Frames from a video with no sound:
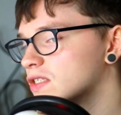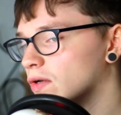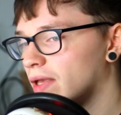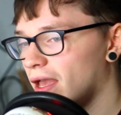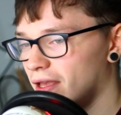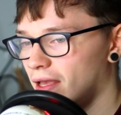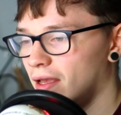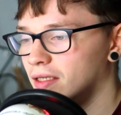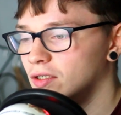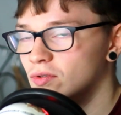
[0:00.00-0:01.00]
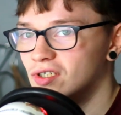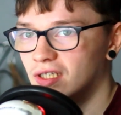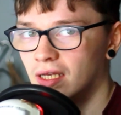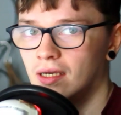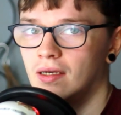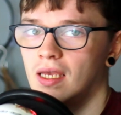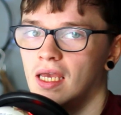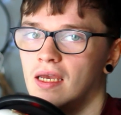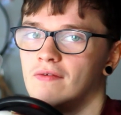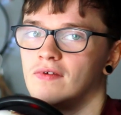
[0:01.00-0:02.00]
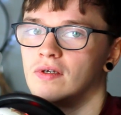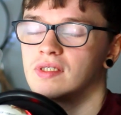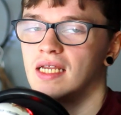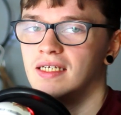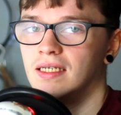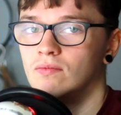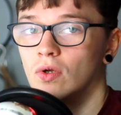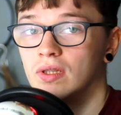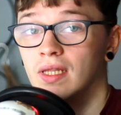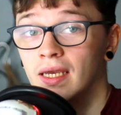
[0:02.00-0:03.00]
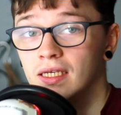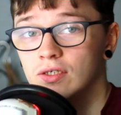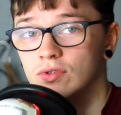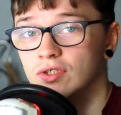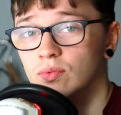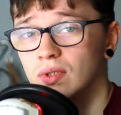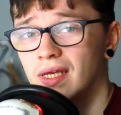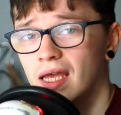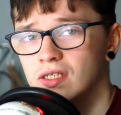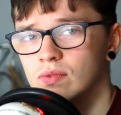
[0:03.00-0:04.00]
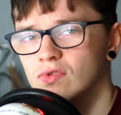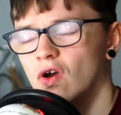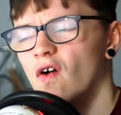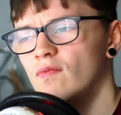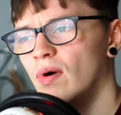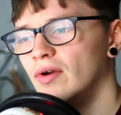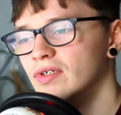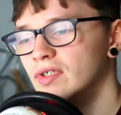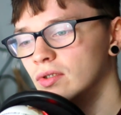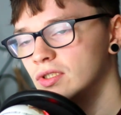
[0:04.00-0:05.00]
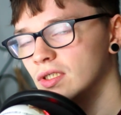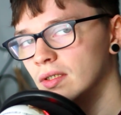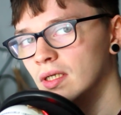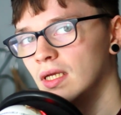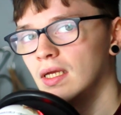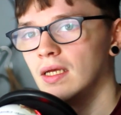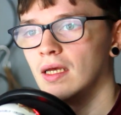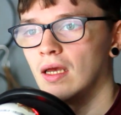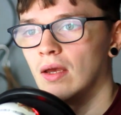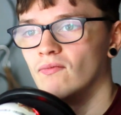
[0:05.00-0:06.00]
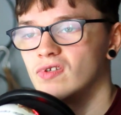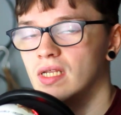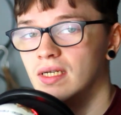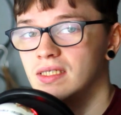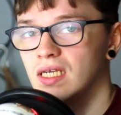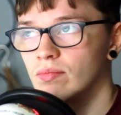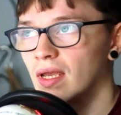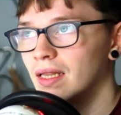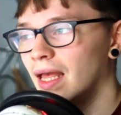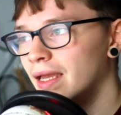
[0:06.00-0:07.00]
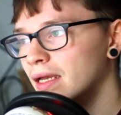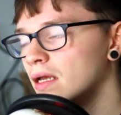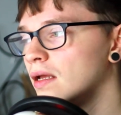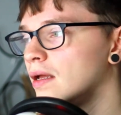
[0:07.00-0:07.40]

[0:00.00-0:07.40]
So yeah, usually if you send in one late, usually we'll get some sort of point deduction for sending a TMA late.